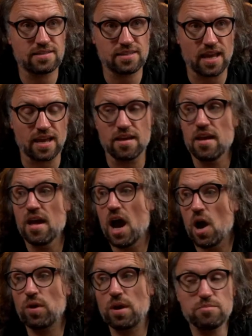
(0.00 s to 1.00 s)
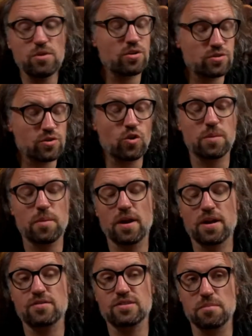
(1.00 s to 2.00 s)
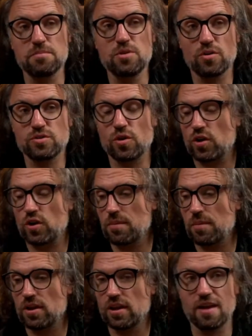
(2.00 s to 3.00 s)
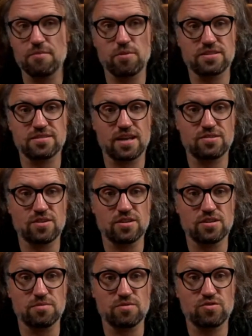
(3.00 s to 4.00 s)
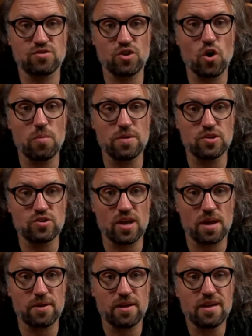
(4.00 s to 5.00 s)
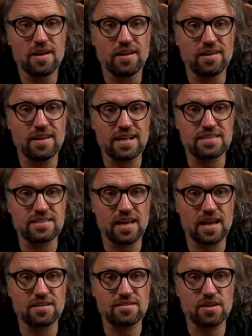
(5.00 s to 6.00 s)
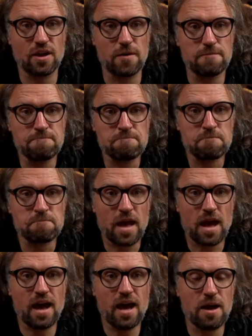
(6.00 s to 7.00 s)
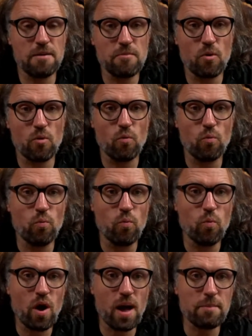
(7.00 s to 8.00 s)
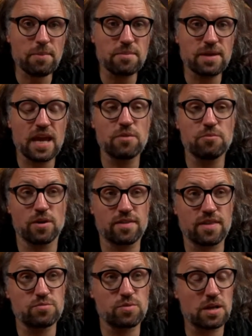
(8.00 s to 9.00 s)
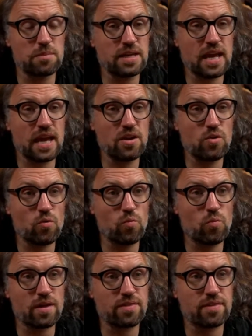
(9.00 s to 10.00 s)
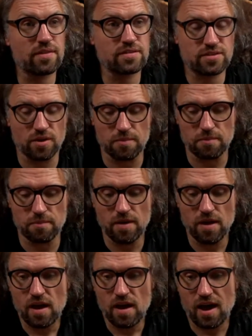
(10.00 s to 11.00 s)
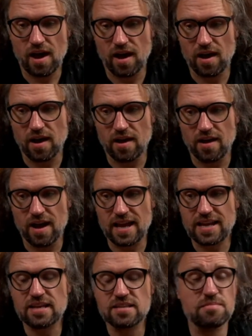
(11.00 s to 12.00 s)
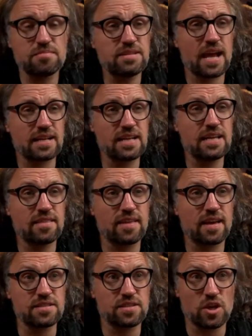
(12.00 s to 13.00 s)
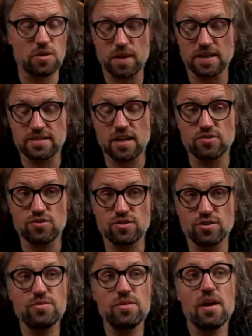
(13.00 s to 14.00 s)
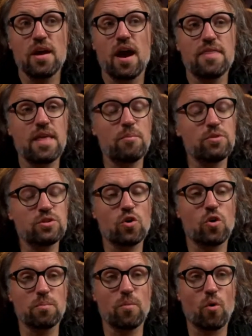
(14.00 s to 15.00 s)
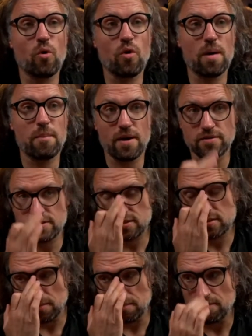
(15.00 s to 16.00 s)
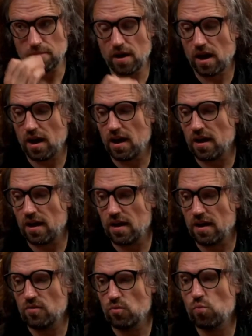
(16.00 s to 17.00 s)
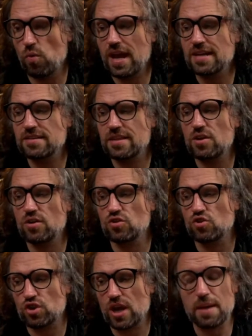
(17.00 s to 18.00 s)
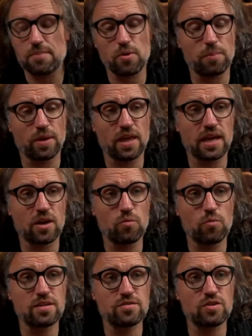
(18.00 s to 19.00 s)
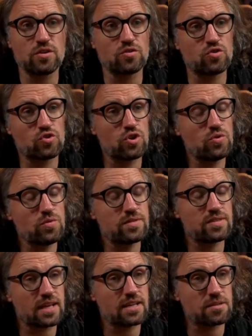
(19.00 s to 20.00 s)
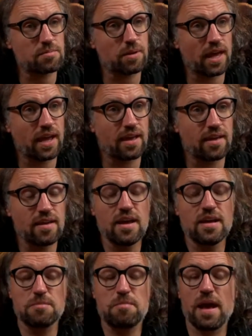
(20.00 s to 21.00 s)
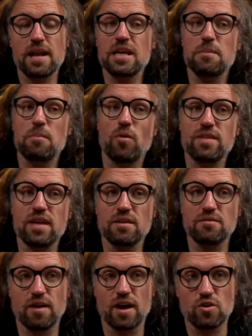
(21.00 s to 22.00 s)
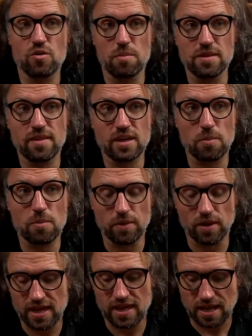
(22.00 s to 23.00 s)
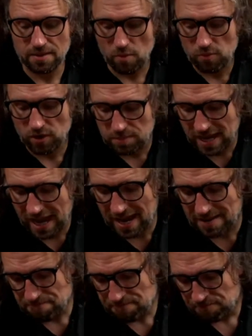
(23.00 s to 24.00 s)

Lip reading: say. And what I'm not talking about here is I'm not talking about your live presentation in terms of showmanship, let's say. So what I'm going to begin with is we're going to begin with some, I guess, some technique things that you can pay attention to, and then we'll talk more about some ways that you can shape your playing, ways you can choose things to play depending upon the environment that you're playing in. But we're going to begin